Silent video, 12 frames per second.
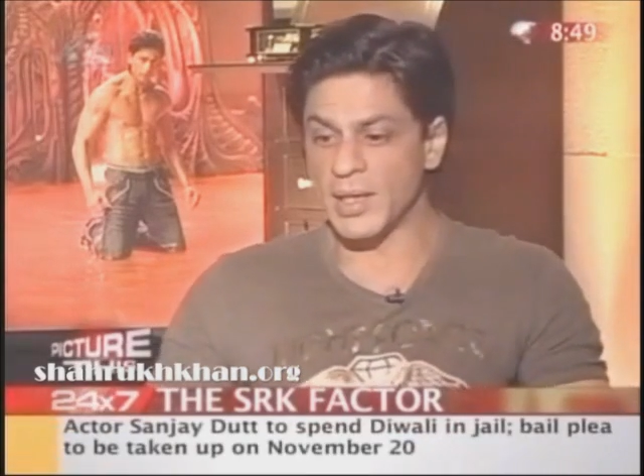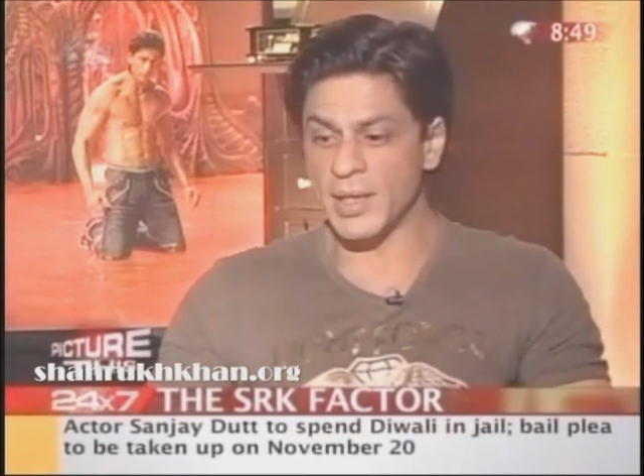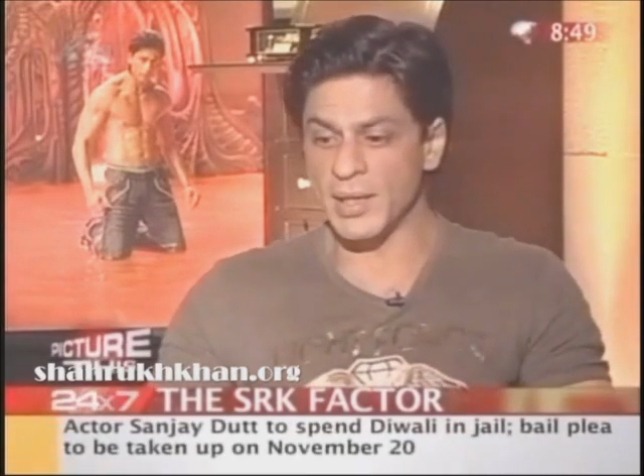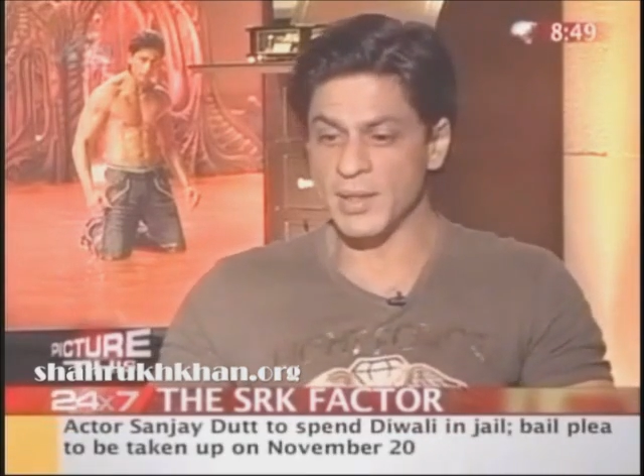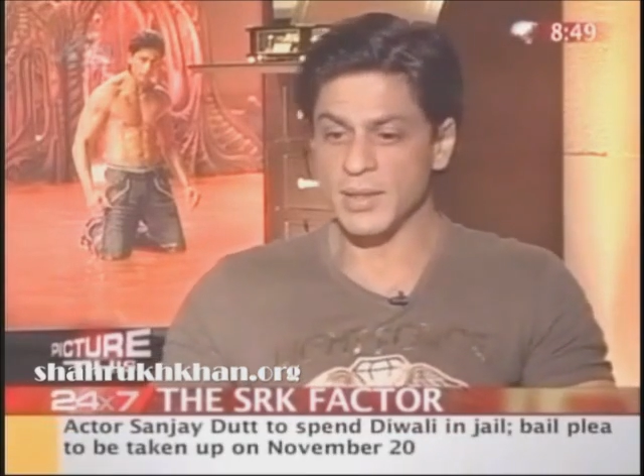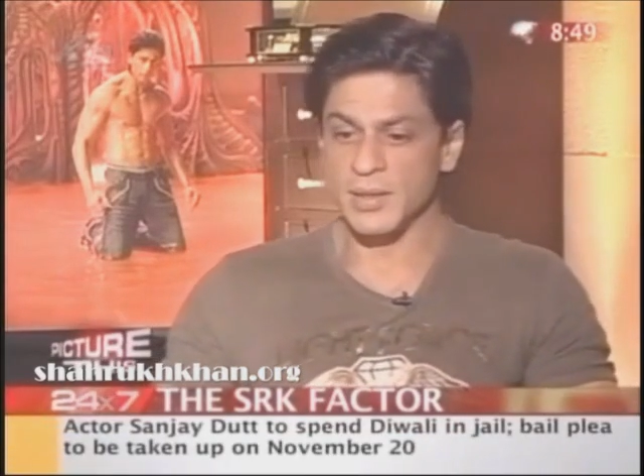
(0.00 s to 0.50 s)

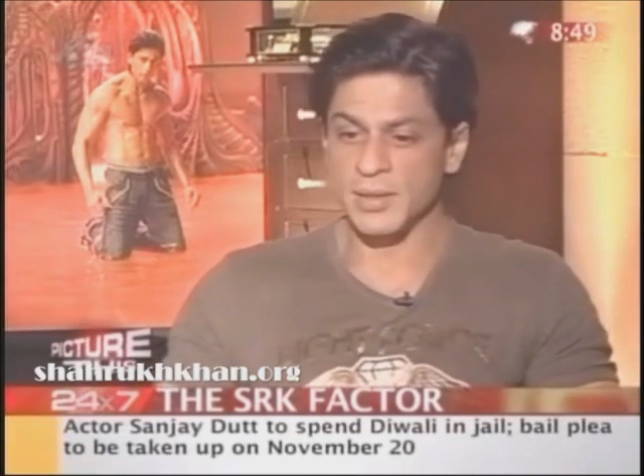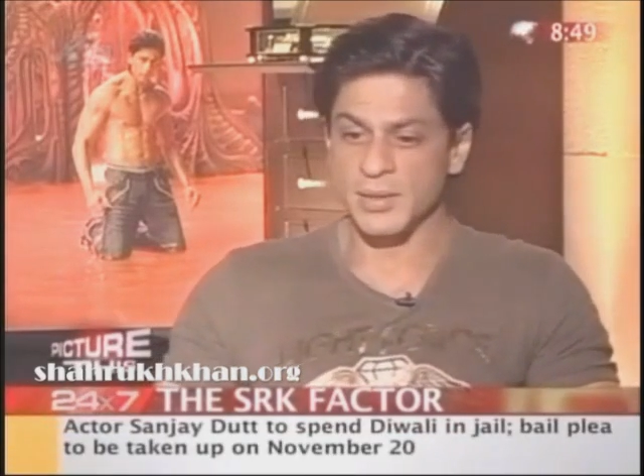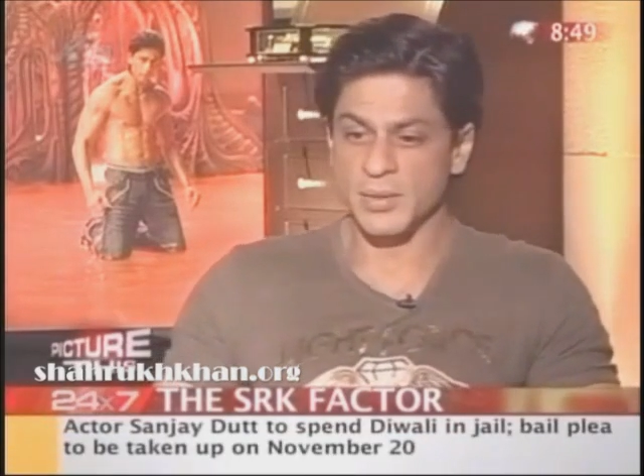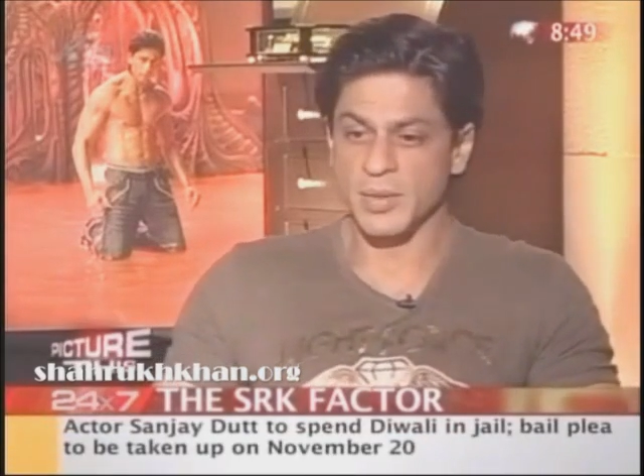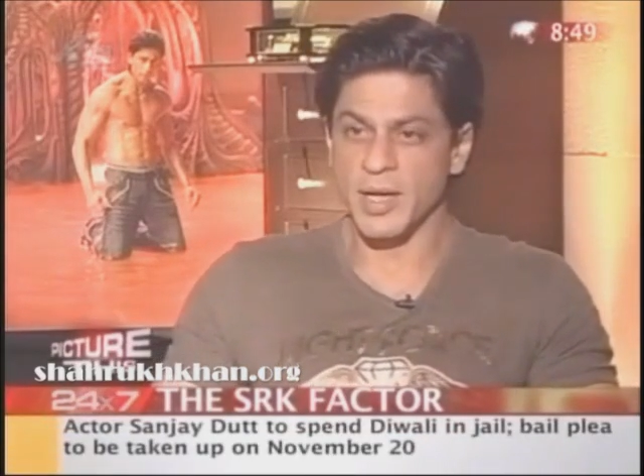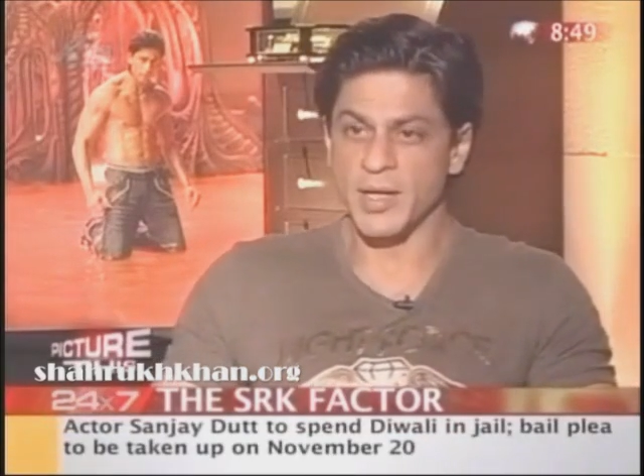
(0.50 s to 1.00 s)
khana khaye,
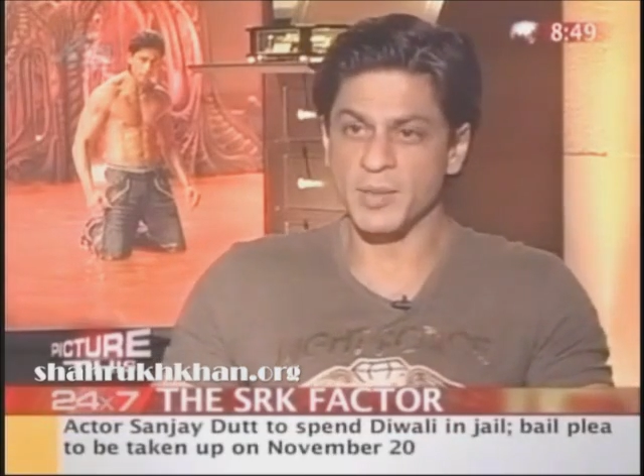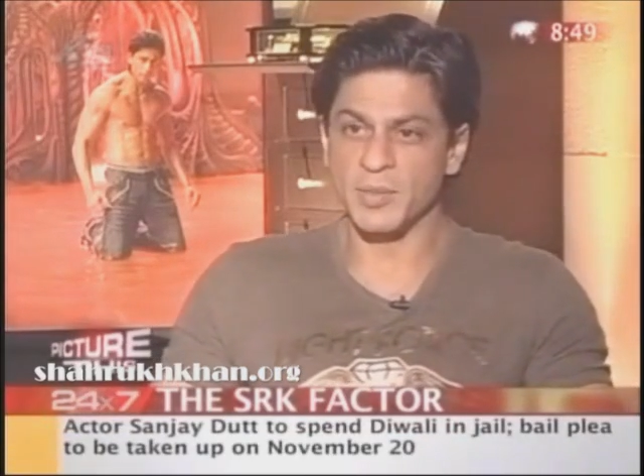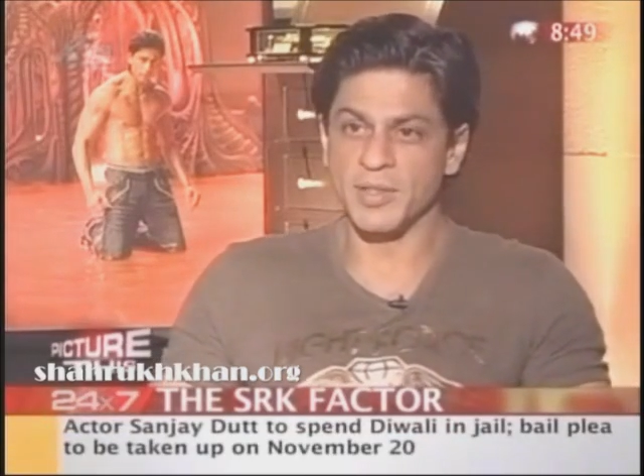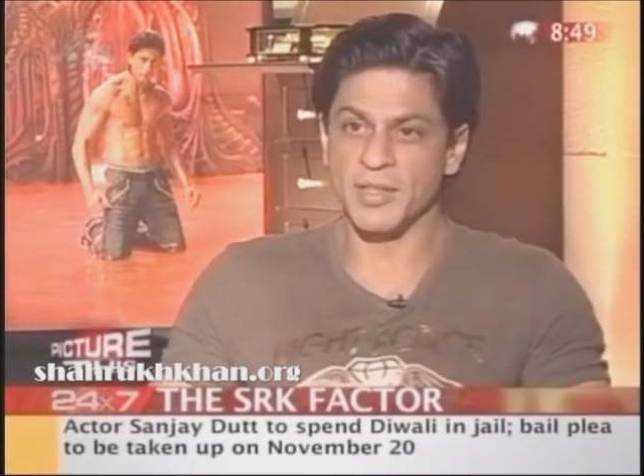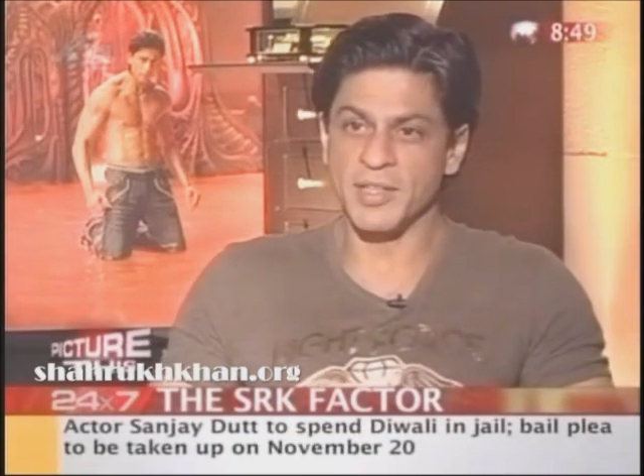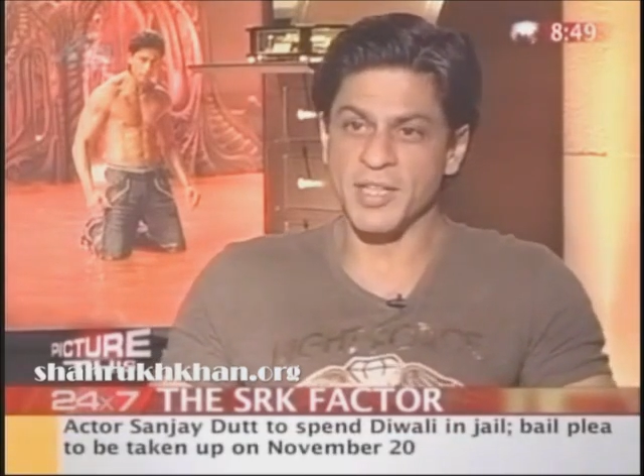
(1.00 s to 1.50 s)
you
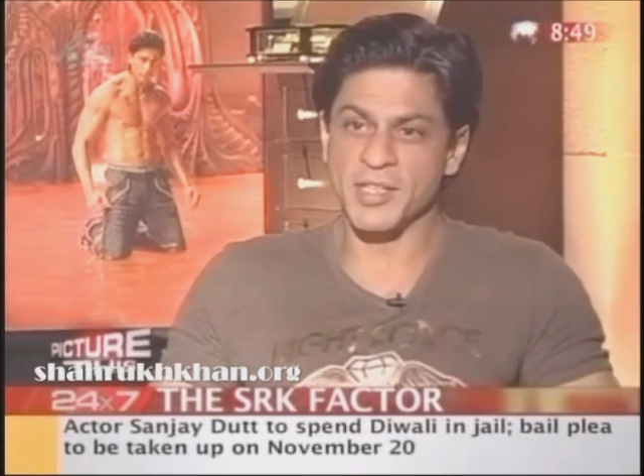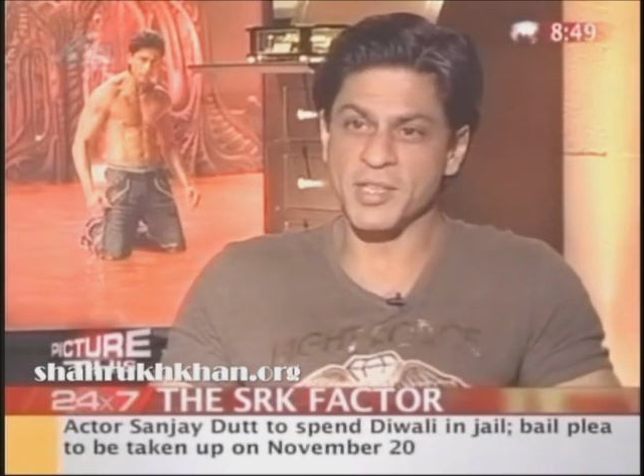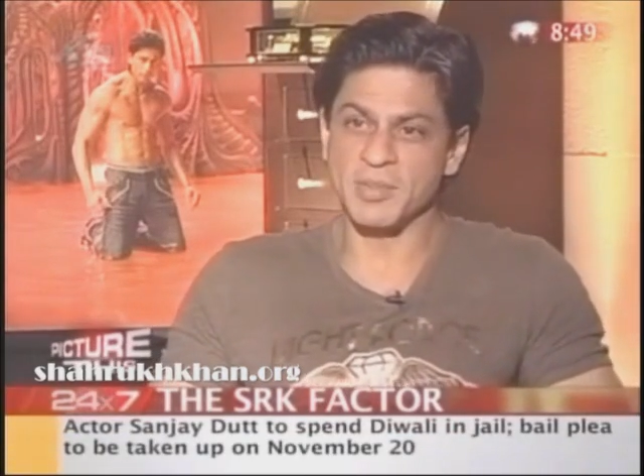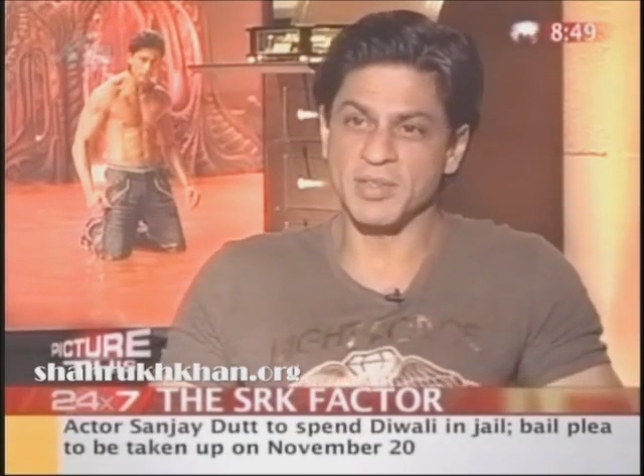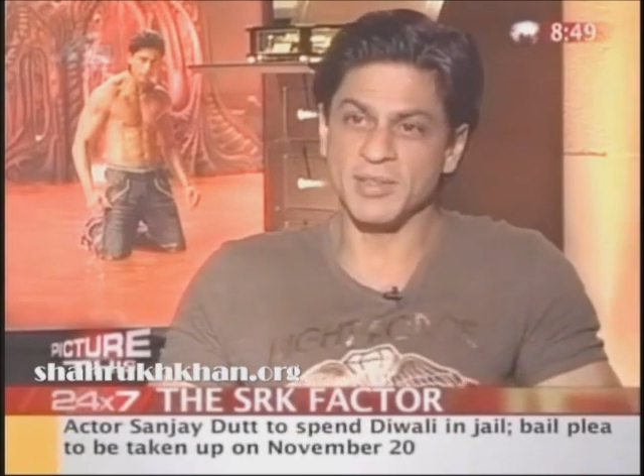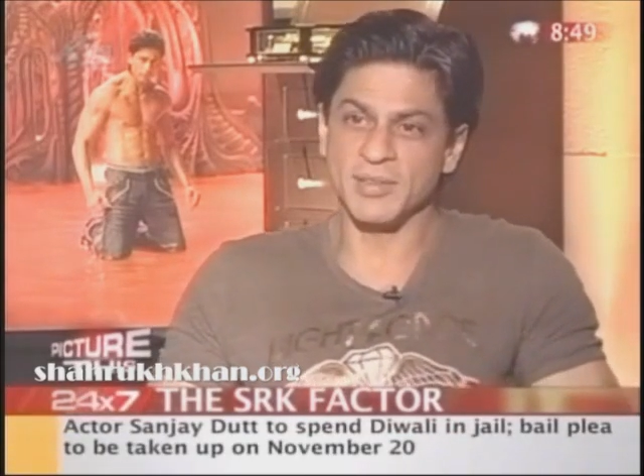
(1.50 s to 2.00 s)
hateable,
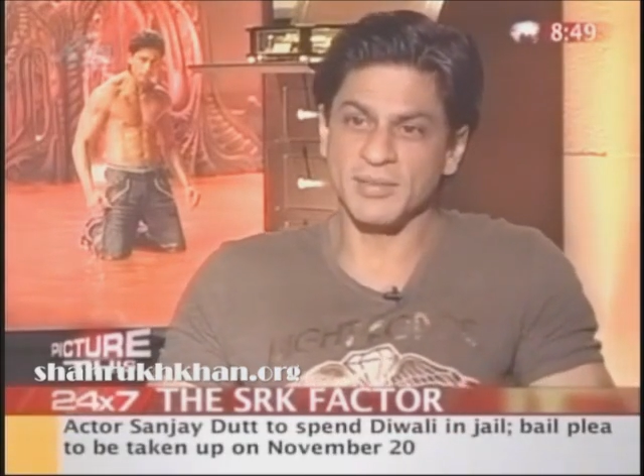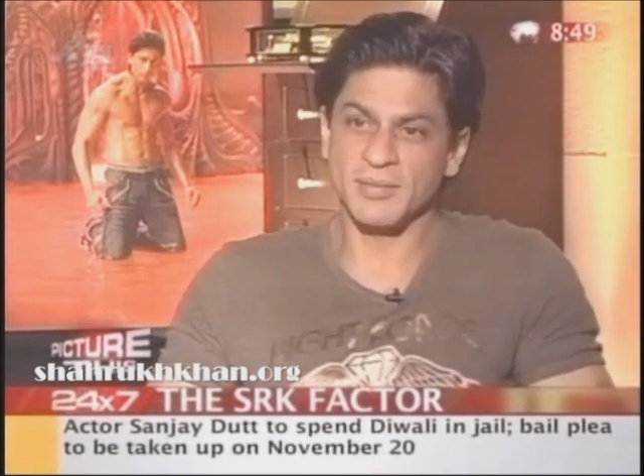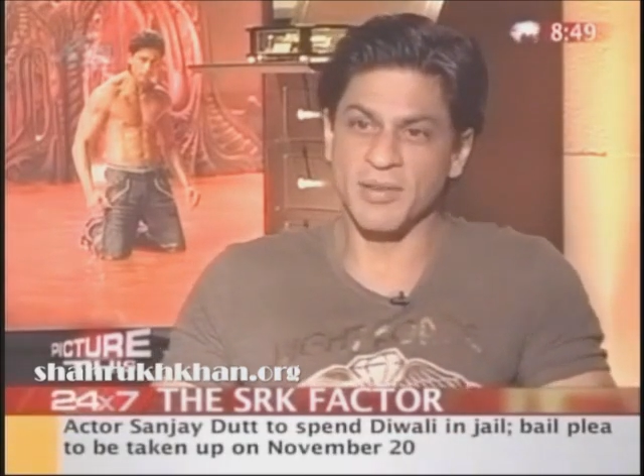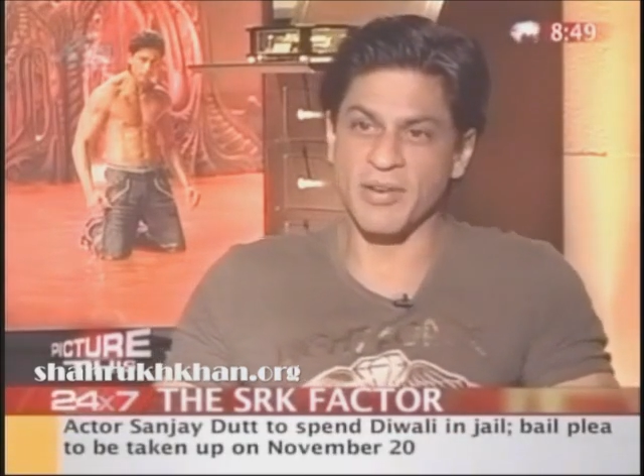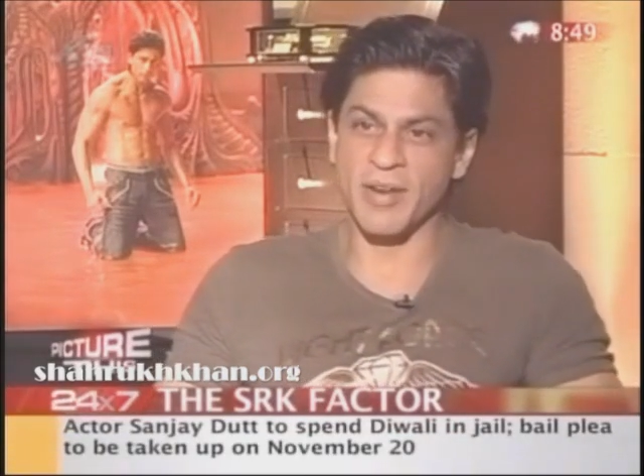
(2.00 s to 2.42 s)
detestable.